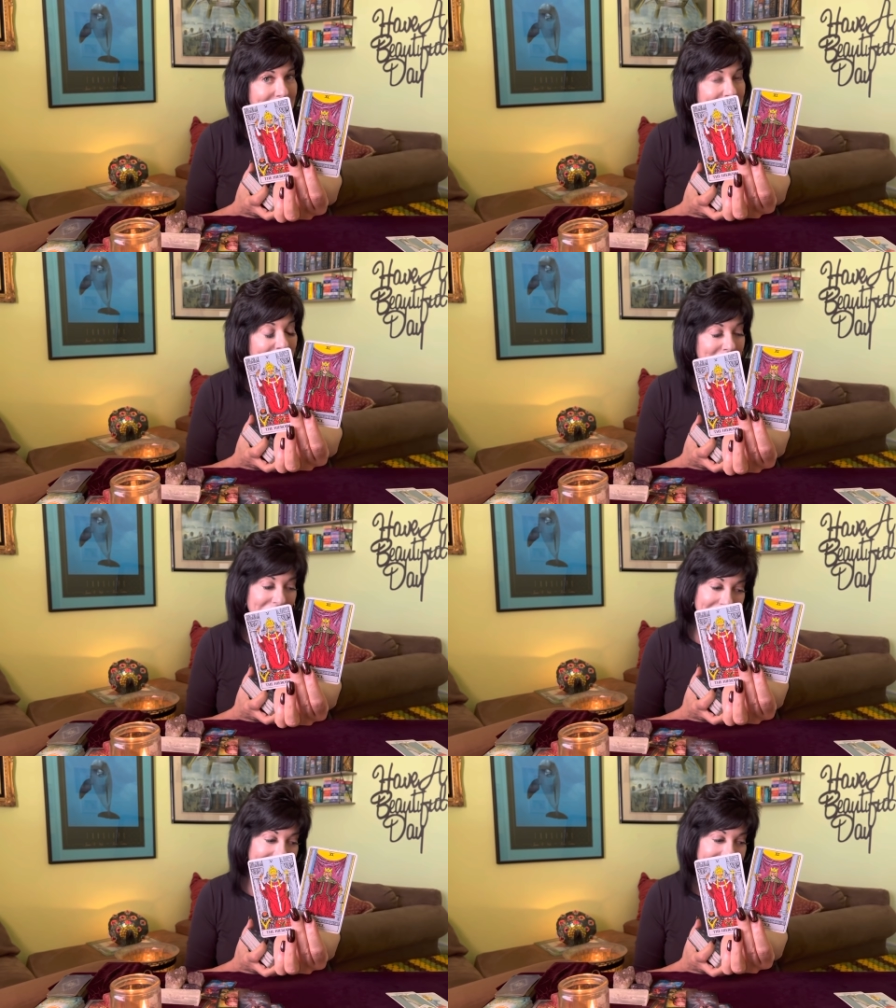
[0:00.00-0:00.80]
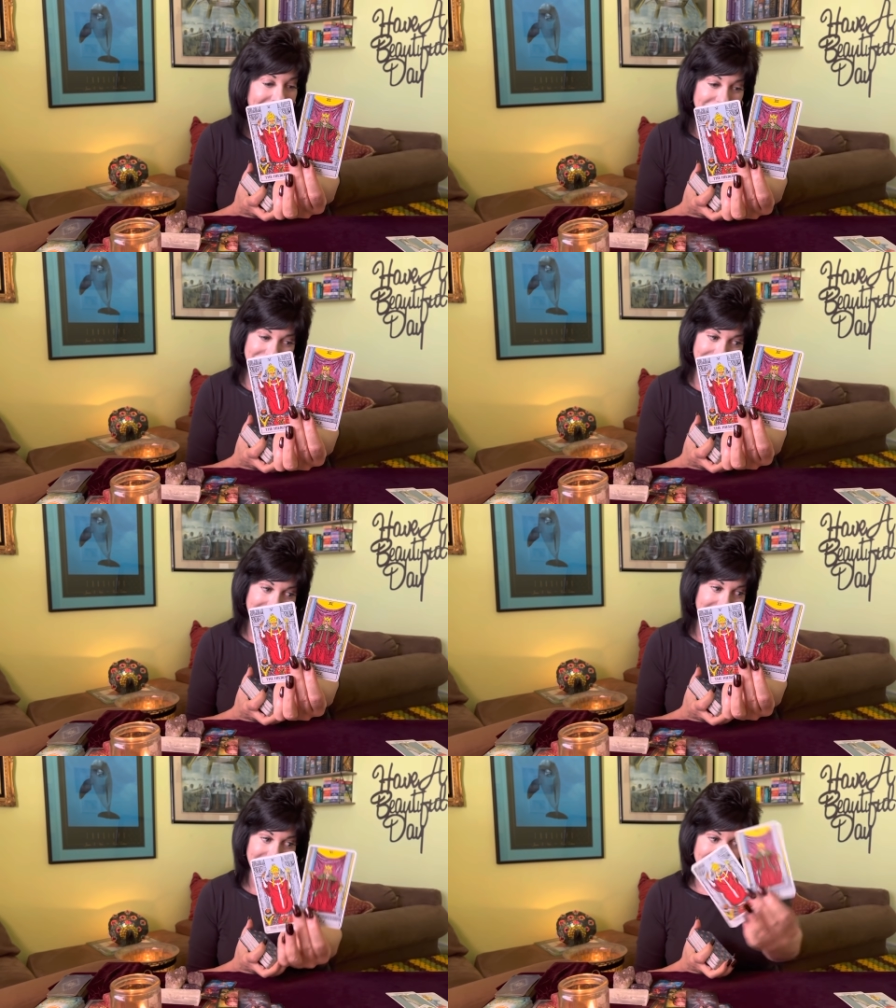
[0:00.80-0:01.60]
I mean, that is
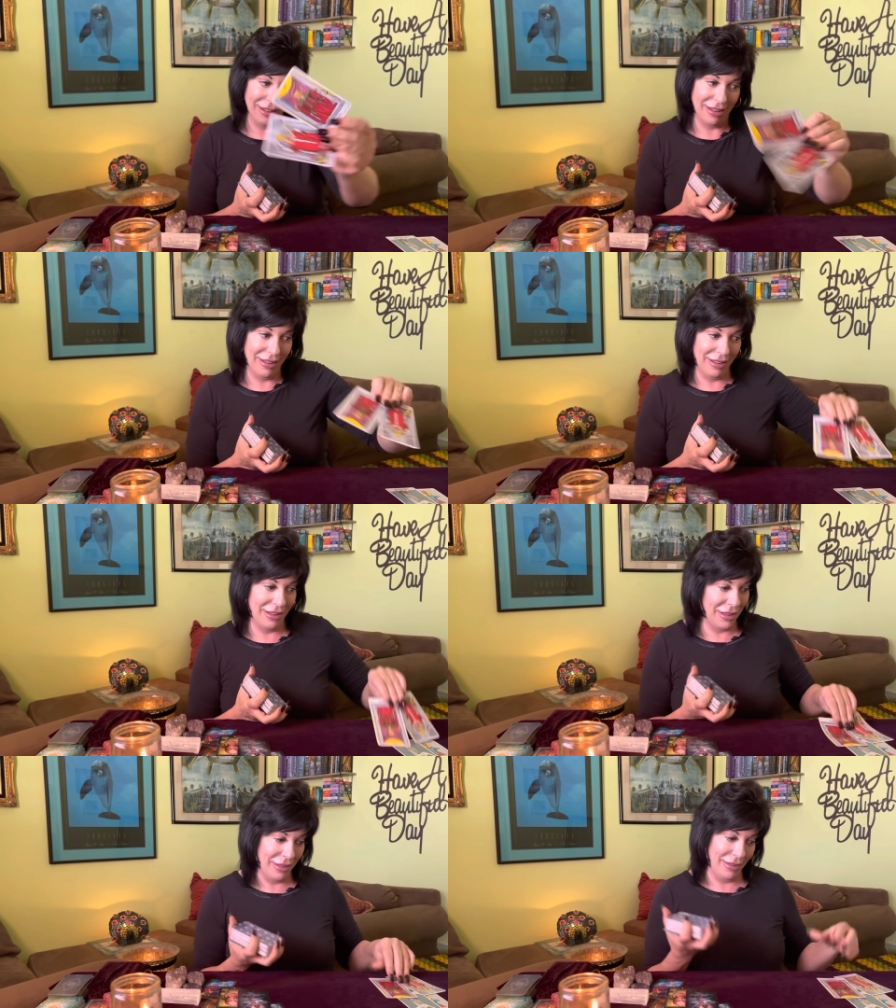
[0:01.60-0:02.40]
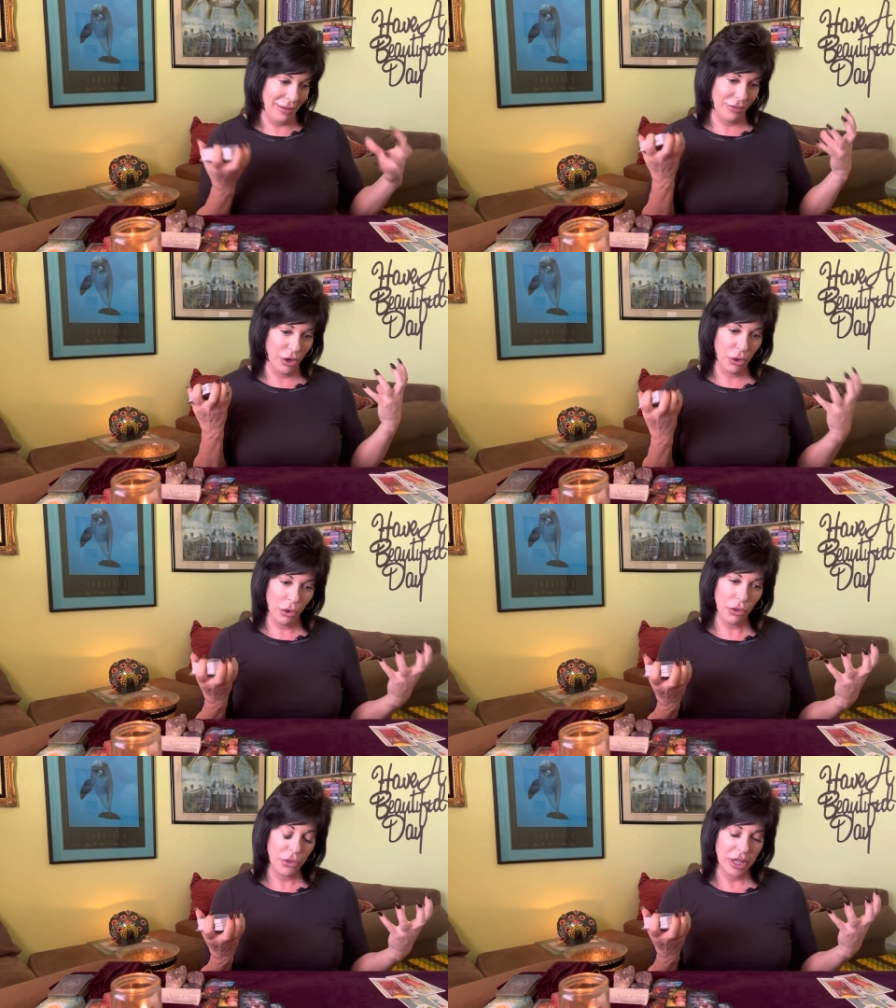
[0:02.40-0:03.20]
like this
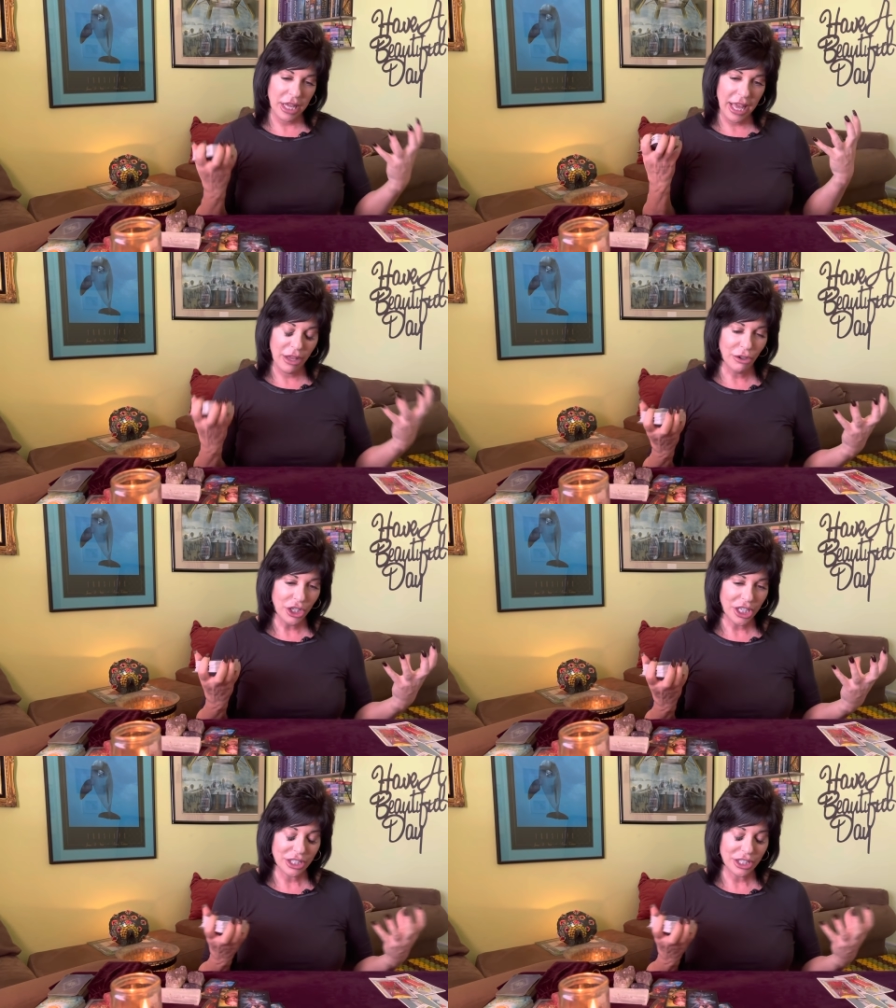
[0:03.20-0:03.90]
earthy energy,